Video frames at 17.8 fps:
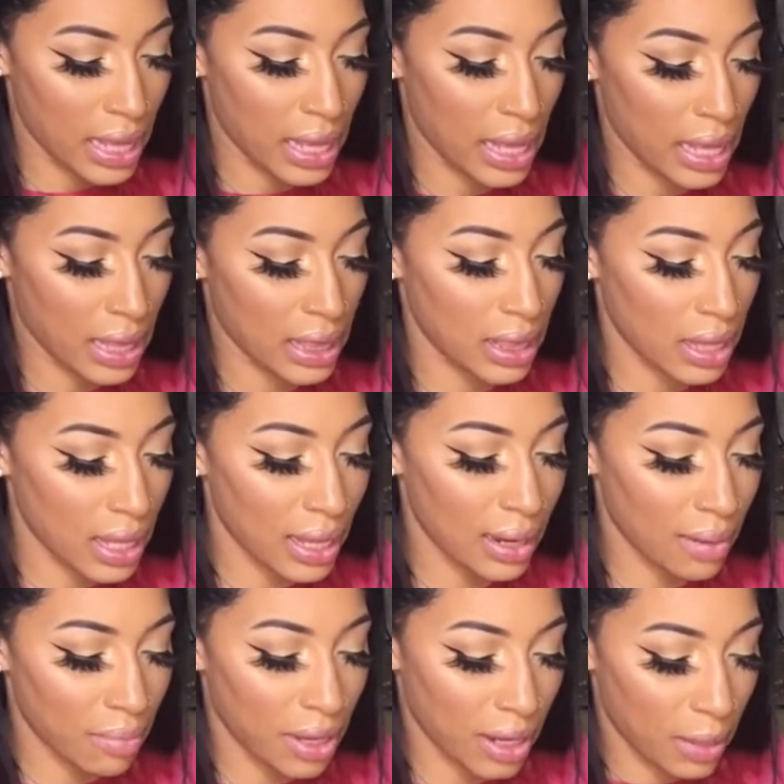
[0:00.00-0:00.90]
and then
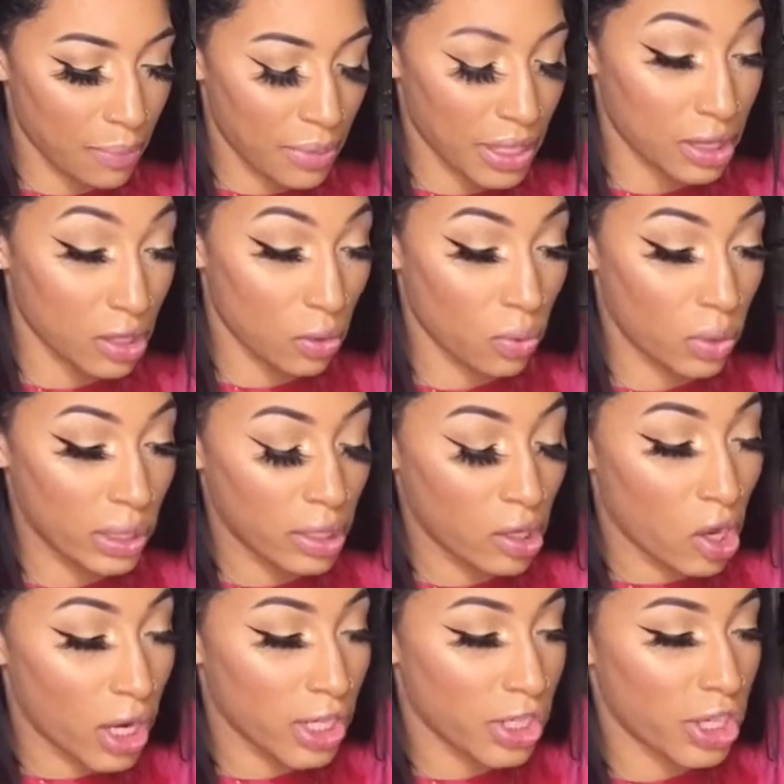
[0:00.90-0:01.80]
I'm gonna put the 1
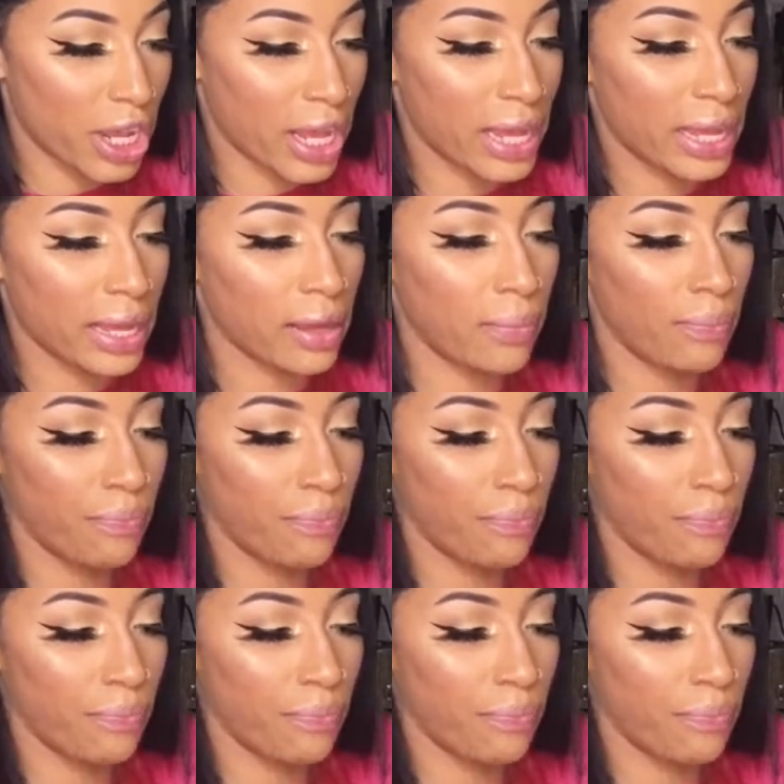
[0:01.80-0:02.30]
large egg.